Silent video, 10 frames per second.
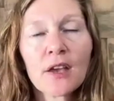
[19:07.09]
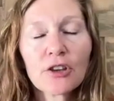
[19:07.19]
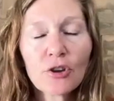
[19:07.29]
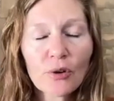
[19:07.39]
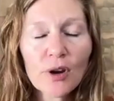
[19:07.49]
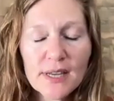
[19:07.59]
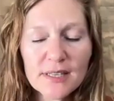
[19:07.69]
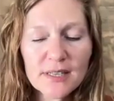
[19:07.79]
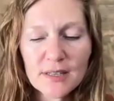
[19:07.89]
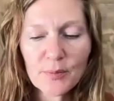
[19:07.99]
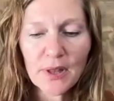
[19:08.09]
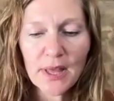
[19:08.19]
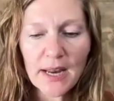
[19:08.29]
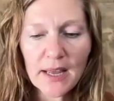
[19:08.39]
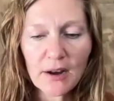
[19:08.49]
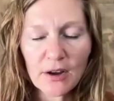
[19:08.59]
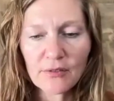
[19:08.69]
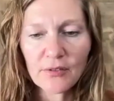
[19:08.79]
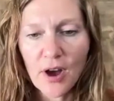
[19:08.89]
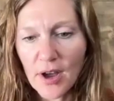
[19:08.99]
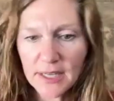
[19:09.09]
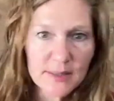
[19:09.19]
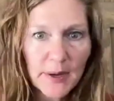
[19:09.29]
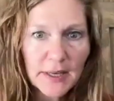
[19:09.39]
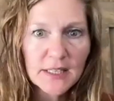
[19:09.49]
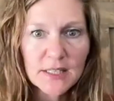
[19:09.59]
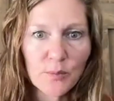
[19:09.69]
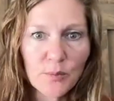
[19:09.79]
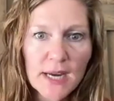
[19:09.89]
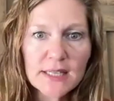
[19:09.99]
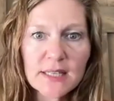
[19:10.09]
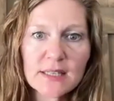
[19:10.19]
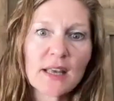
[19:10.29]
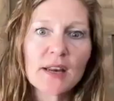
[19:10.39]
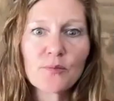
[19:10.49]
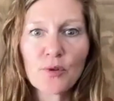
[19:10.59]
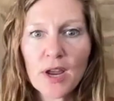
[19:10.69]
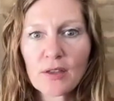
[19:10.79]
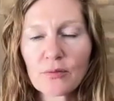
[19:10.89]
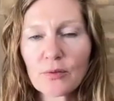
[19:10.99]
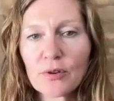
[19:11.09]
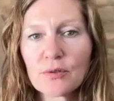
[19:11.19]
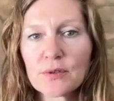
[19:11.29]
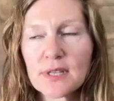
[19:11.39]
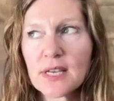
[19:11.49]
Uranus is the planet of unexpected surprises, sudden breakthroughs.